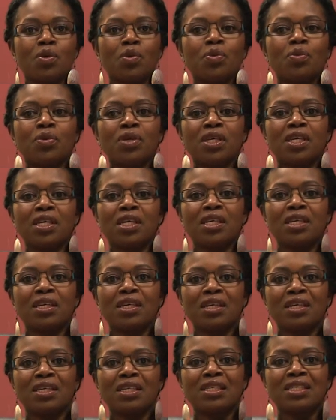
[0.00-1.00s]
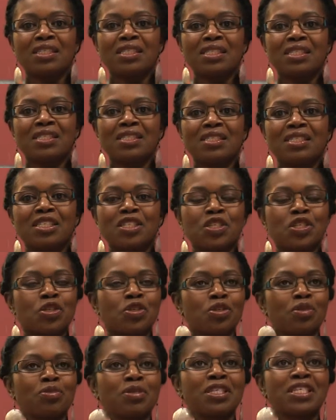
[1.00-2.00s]
We
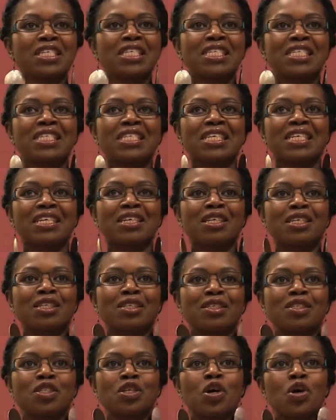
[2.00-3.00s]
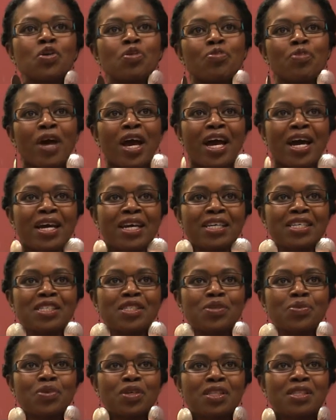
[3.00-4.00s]
distributed tote
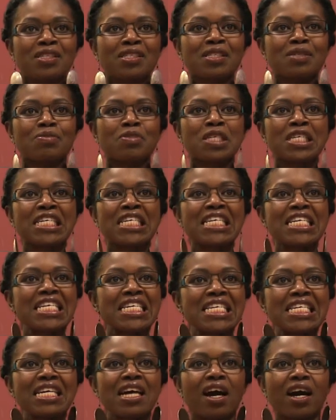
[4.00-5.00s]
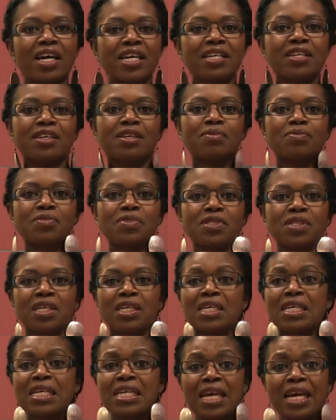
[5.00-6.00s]
bags with some key items
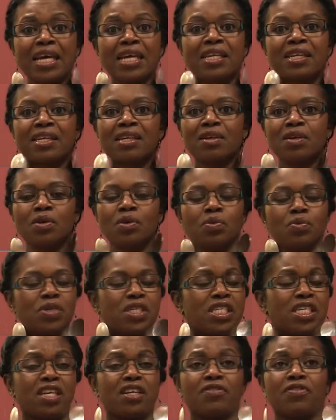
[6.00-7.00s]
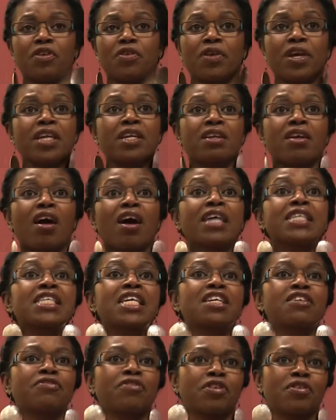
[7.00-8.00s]
that, again, we take for granted. I
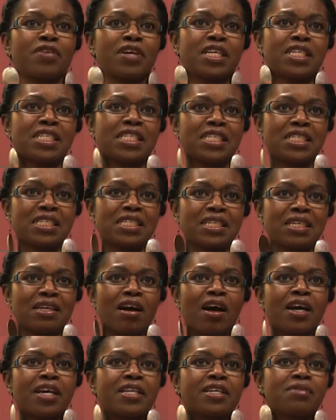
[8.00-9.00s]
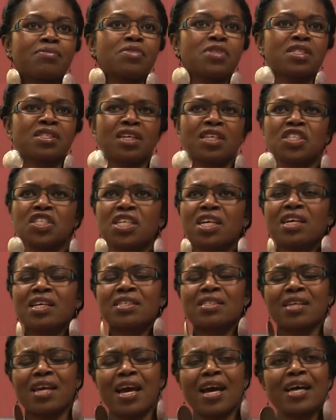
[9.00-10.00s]
take for granted. Items such
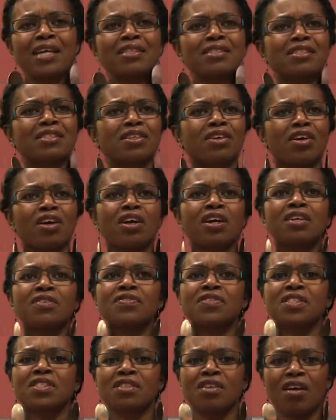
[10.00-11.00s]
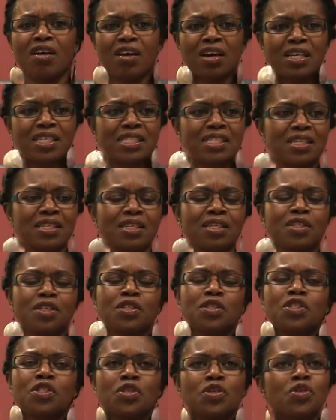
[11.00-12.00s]
as hats, scarves, socks,
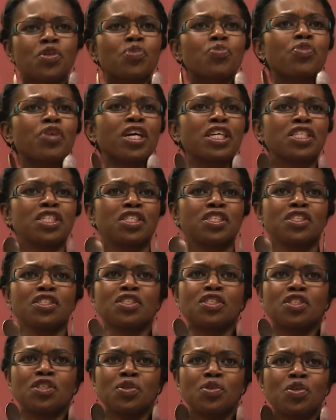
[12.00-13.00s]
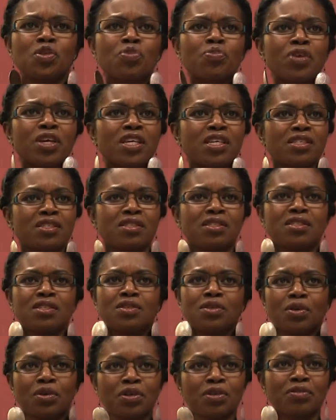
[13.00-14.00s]
toothbrushes, toothpaste,
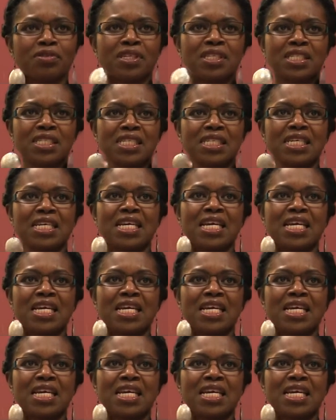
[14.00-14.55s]
deodorant.